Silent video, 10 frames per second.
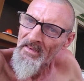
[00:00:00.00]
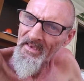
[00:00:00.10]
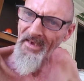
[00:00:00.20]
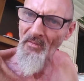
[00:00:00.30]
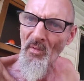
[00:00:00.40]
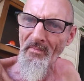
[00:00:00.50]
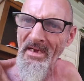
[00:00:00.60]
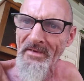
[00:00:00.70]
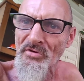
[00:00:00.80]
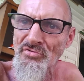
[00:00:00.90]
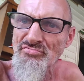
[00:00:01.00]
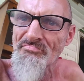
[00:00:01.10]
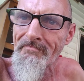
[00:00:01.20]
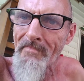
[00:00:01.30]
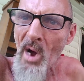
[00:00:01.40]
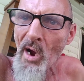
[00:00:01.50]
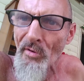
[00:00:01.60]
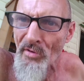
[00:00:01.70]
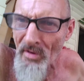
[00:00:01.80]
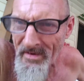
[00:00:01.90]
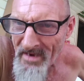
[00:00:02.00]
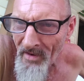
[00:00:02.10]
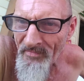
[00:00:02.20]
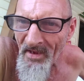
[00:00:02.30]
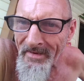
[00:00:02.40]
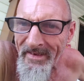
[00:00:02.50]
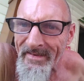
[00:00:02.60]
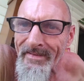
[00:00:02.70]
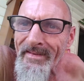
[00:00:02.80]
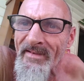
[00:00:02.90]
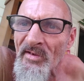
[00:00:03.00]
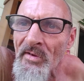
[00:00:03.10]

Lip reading: Kicking My Man is smarter than y'all think he is.